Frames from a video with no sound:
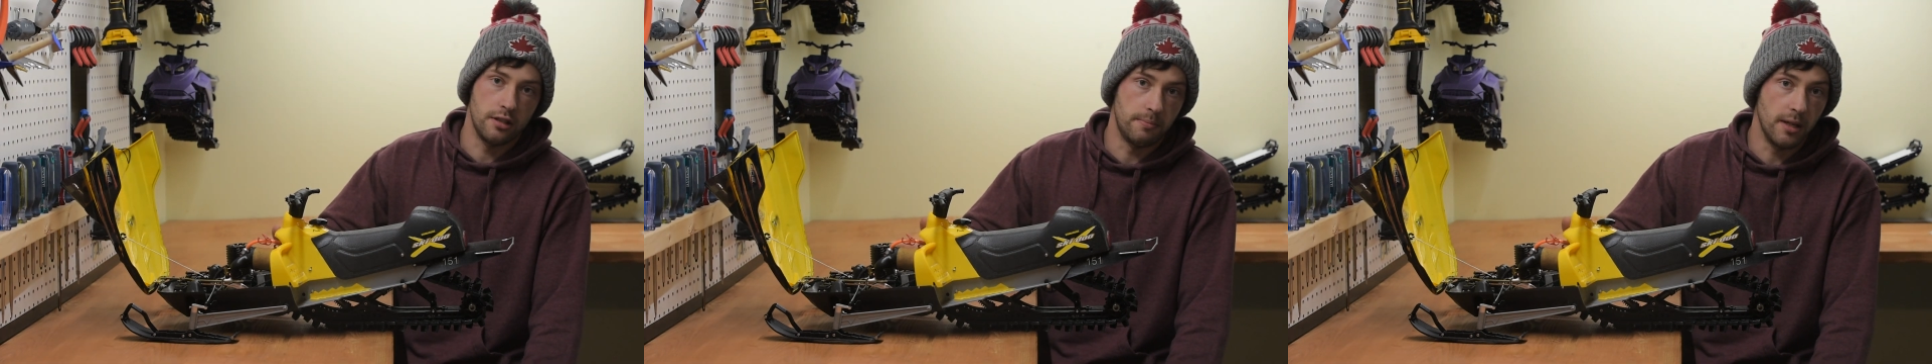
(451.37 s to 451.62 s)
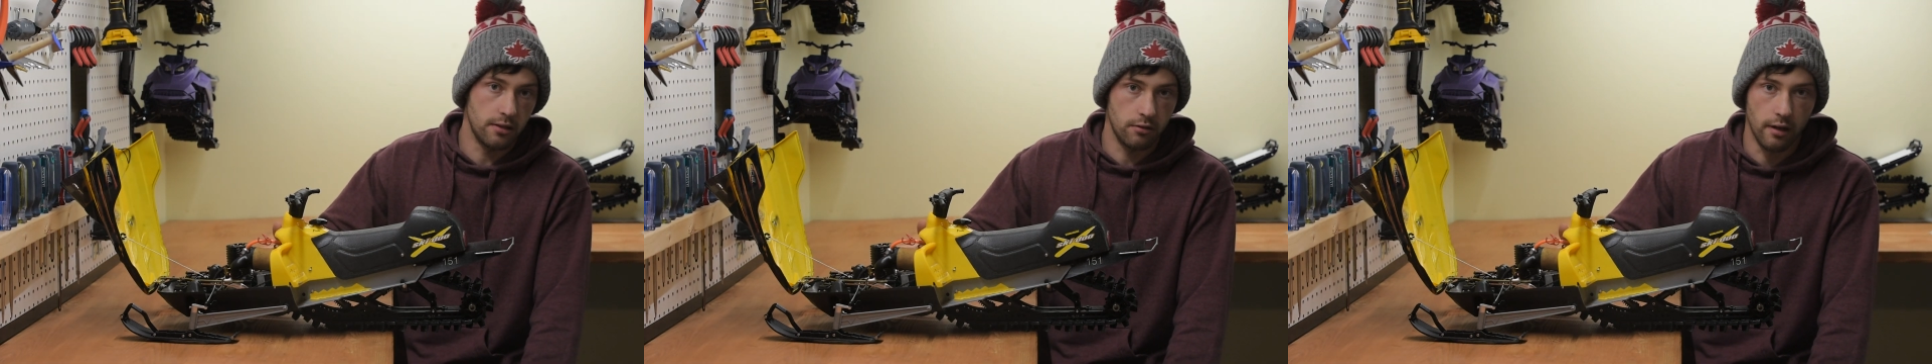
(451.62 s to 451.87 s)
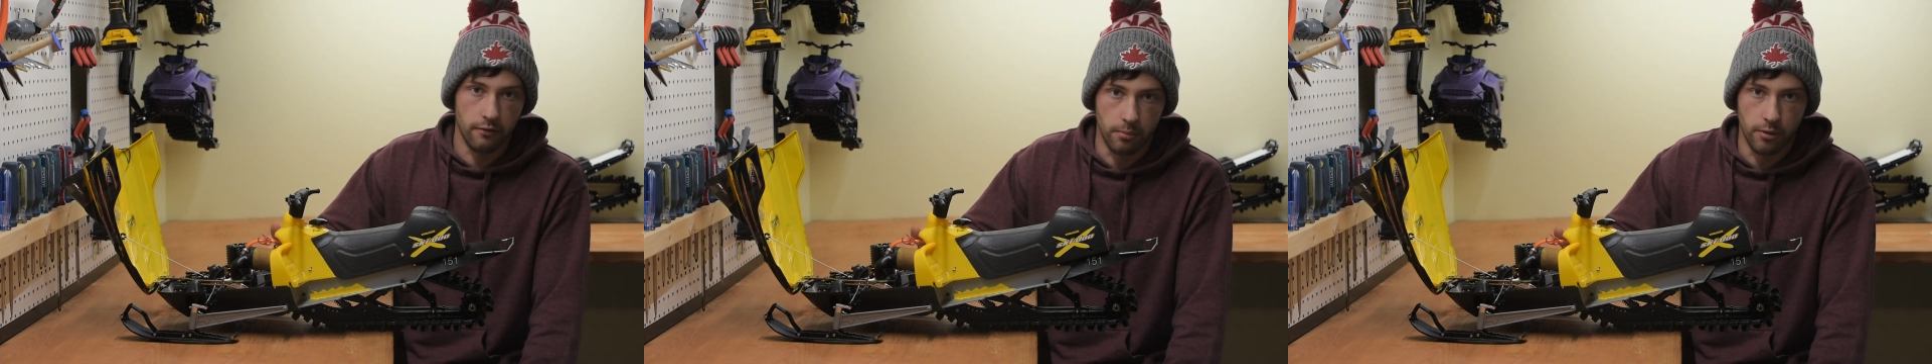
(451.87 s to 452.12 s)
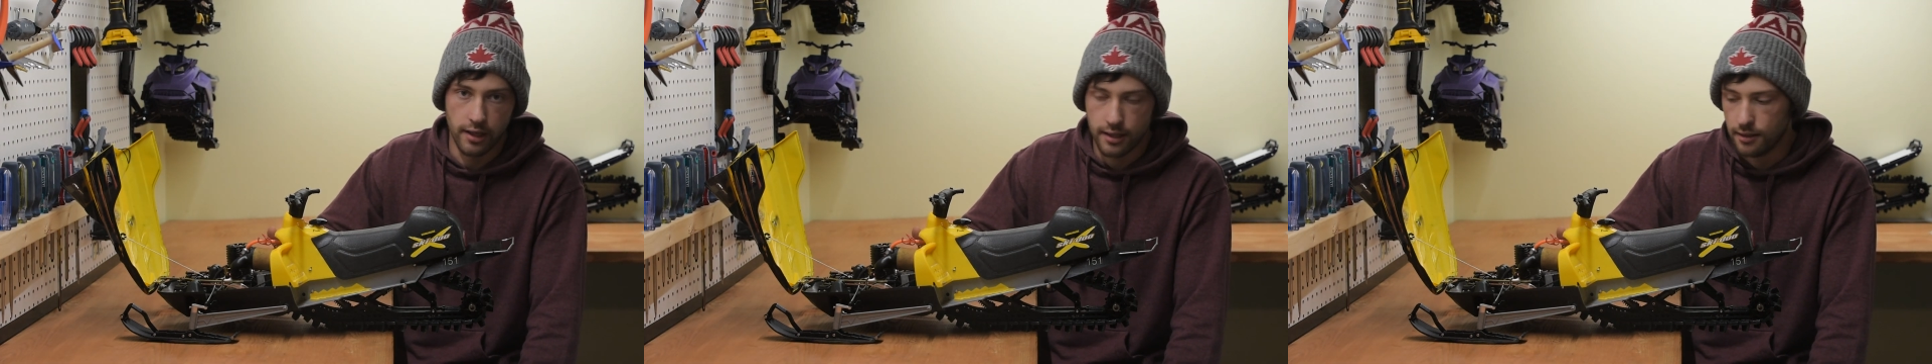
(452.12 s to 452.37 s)
it's best to have a
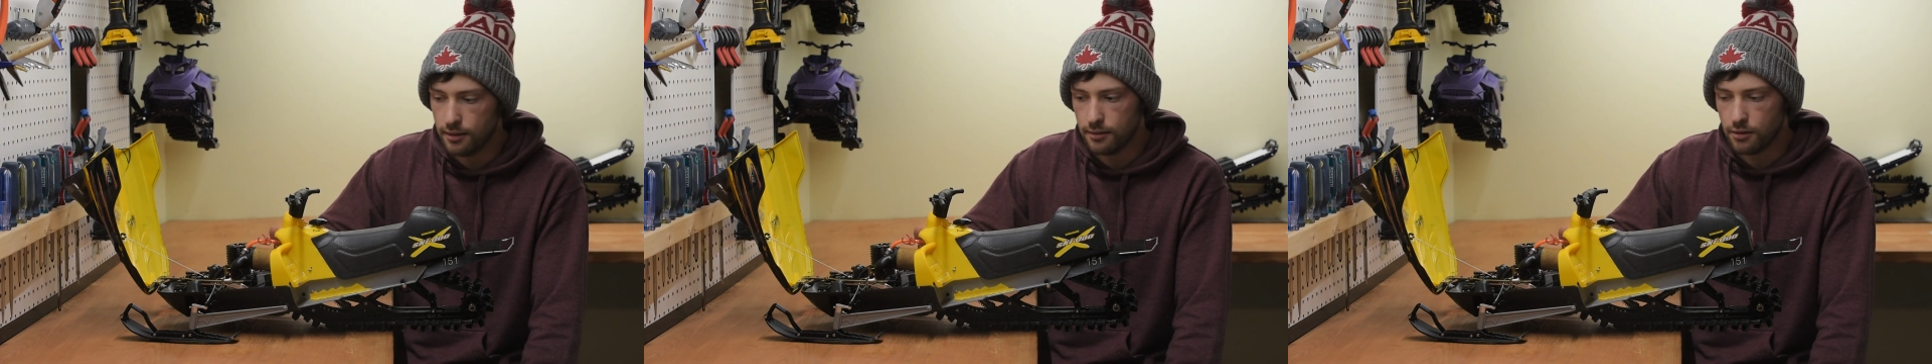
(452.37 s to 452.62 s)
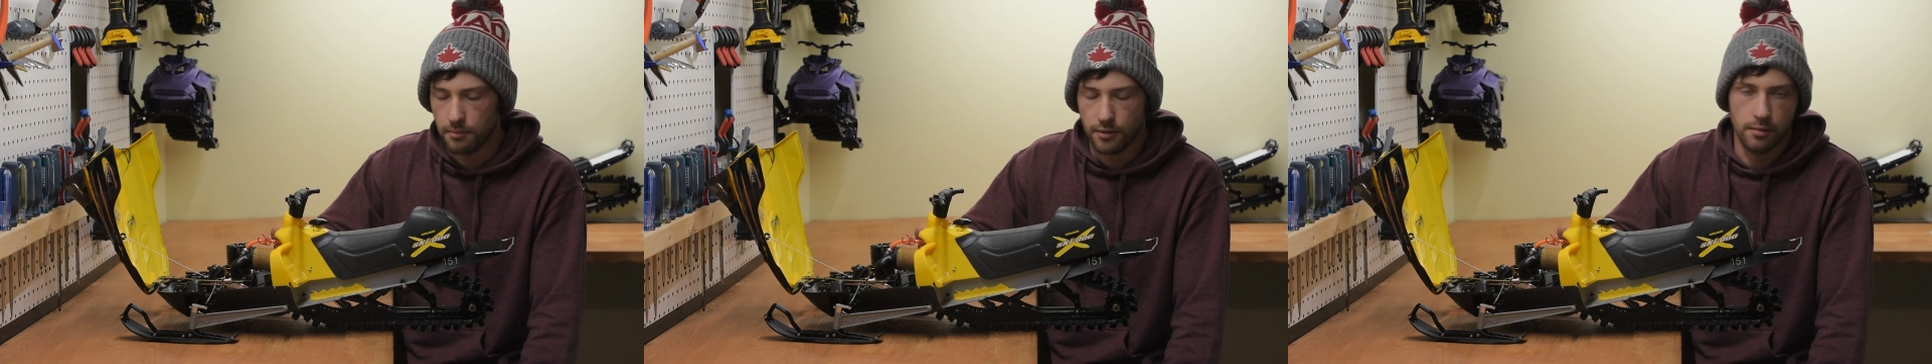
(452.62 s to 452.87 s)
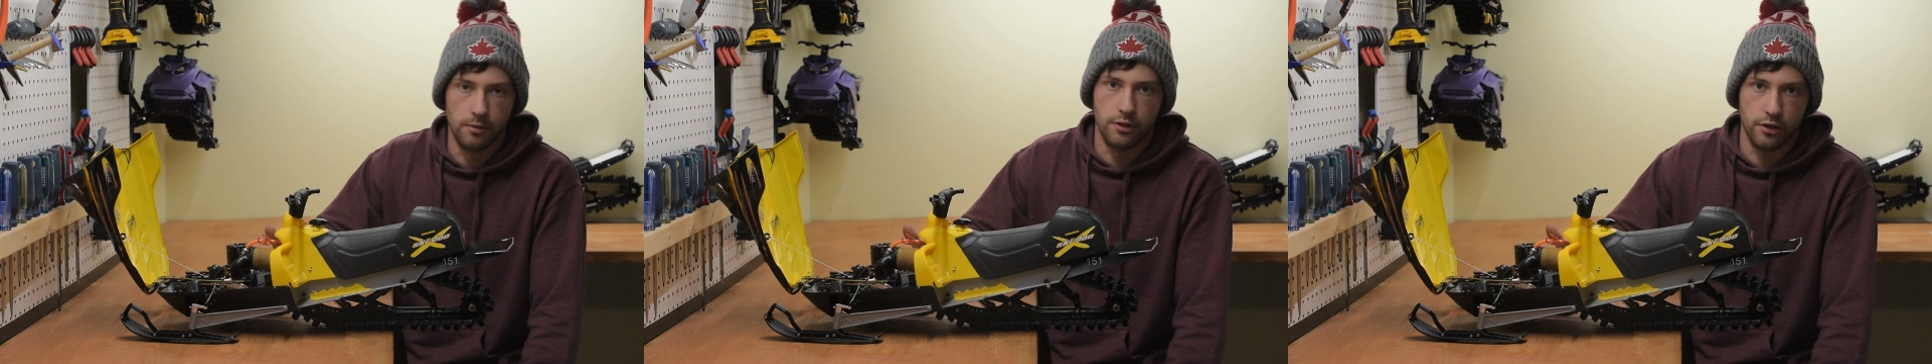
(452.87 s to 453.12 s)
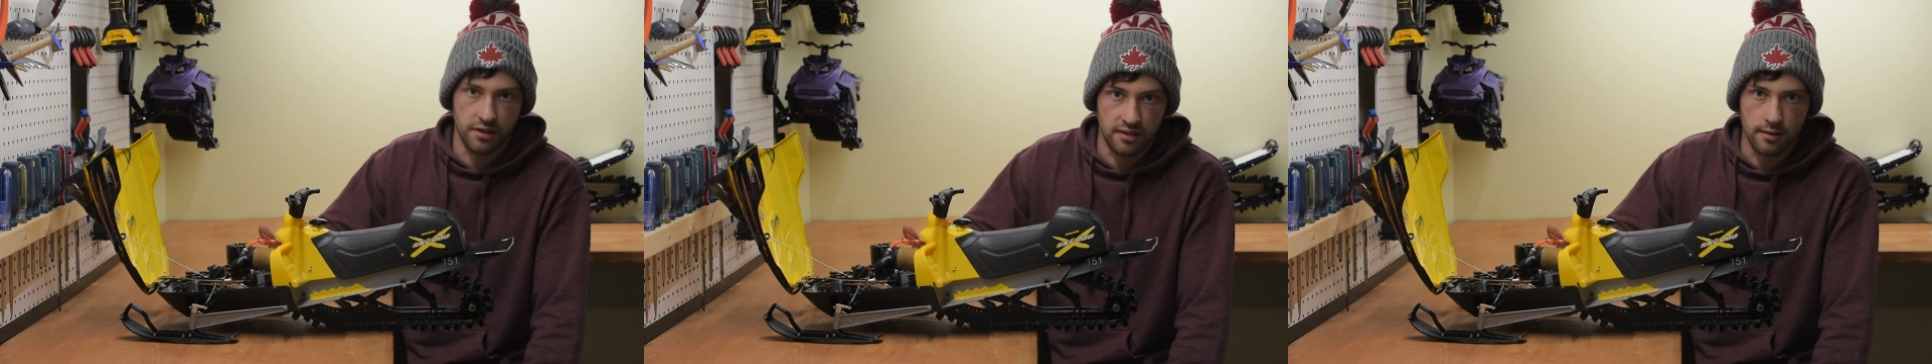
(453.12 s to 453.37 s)
brake in some
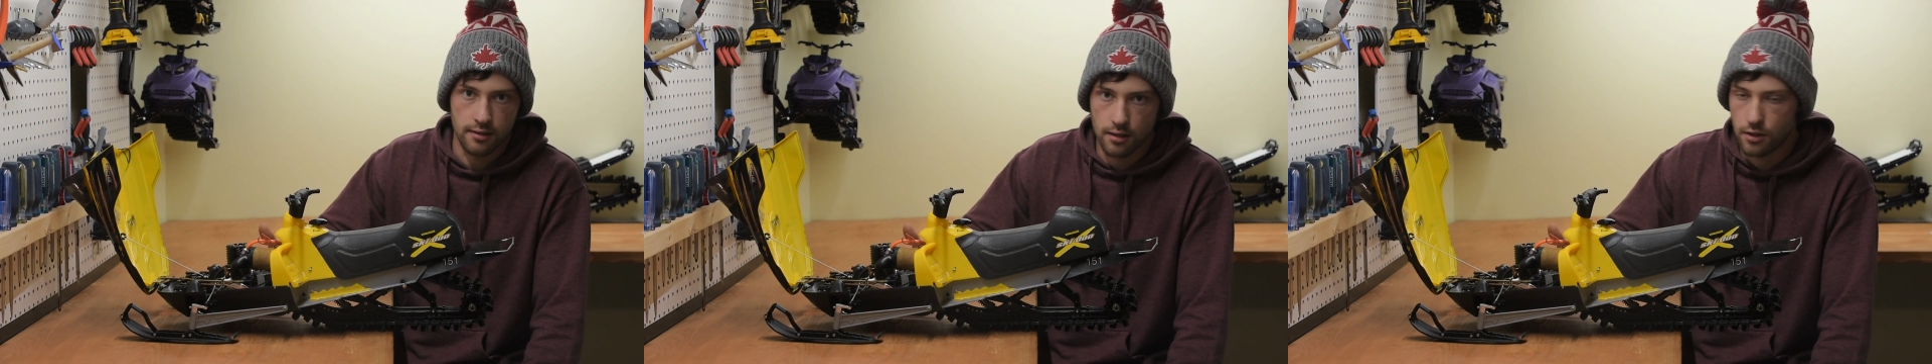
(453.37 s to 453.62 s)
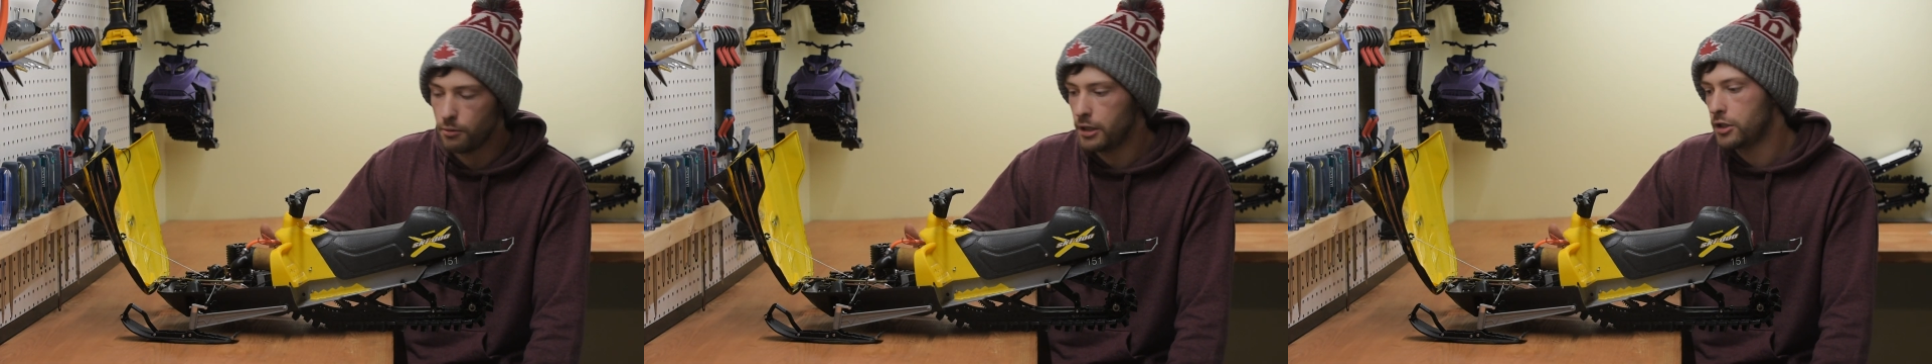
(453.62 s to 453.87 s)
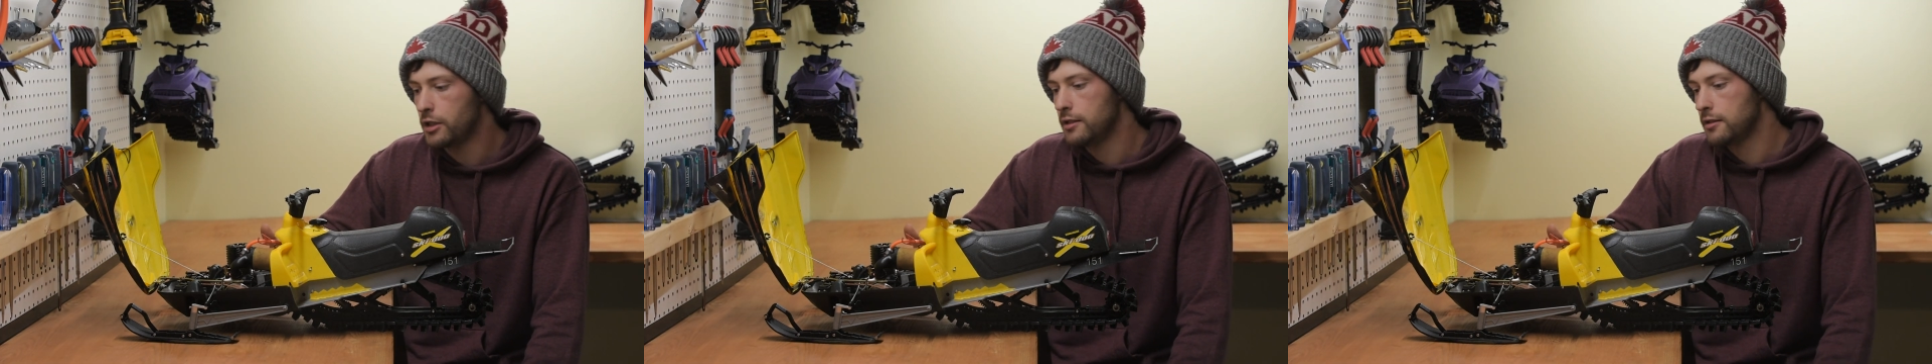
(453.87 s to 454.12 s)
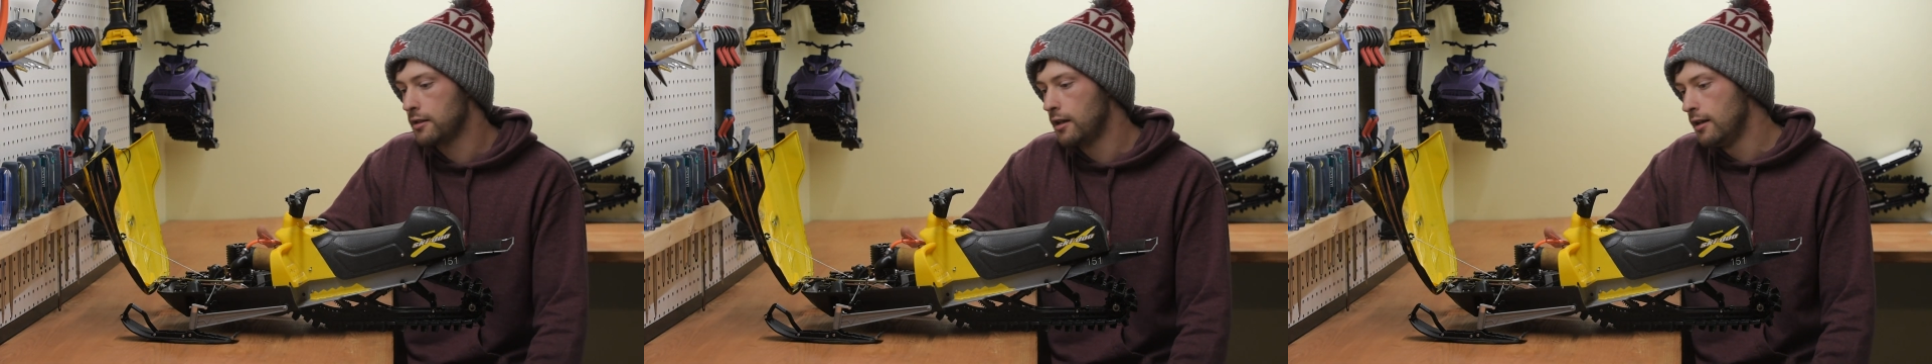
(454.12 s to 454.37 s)
emergency
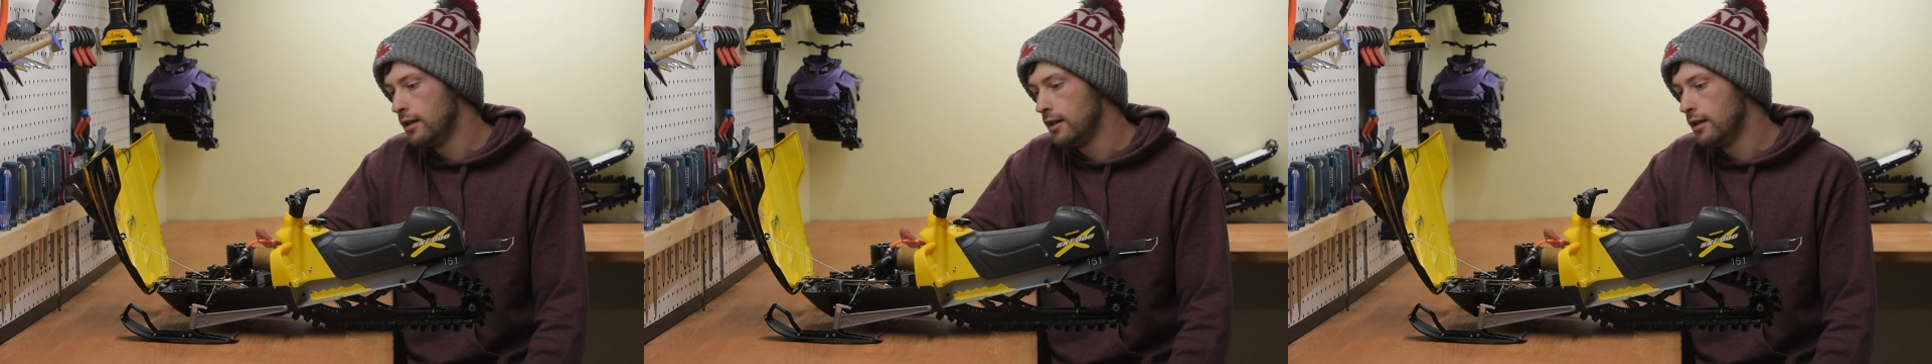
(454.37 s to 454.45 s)
situations.